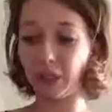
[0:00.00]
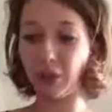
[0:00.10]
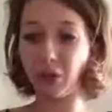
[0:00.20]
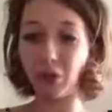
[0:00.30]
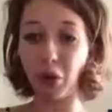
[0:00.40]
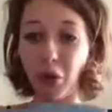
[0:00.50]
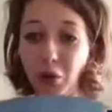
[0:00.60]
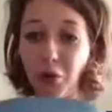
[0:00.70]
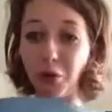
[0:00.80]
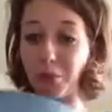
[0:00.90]

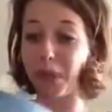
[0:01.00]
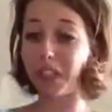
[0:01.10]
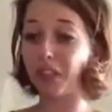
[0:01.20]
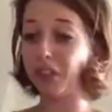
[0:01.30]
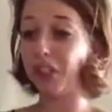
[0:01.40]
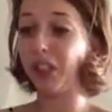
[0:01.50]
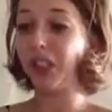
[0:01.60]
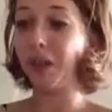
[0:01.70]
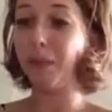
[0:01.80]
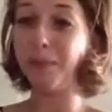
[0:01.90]
so much
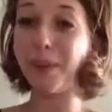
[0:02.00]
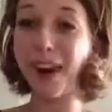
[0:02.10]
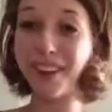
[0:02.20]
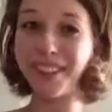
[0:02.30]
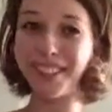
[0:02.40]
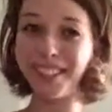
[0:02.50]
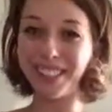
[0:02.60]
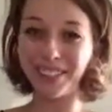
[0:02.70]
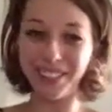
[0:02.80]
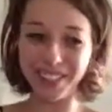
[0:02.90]
batter
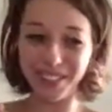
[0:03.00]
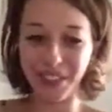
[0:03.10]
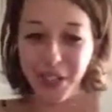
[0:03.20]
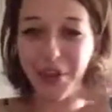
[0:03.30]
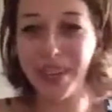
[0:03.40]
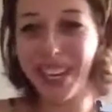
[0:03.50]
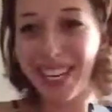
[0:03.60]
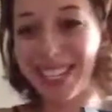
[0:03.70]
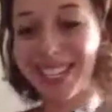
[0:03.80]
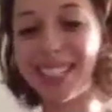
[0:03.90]
here because of all the
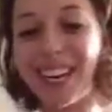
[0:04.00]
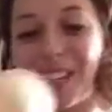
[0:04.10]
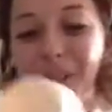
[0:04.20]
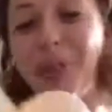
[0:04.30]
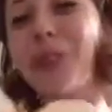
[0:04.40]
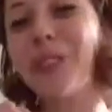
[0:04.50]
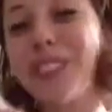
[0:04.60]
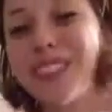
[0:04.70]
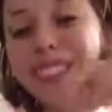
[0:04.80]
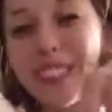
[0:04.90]
bananas I added, but
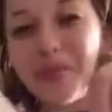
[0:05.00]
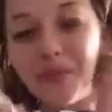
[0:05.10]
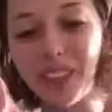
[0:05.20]
we'll see.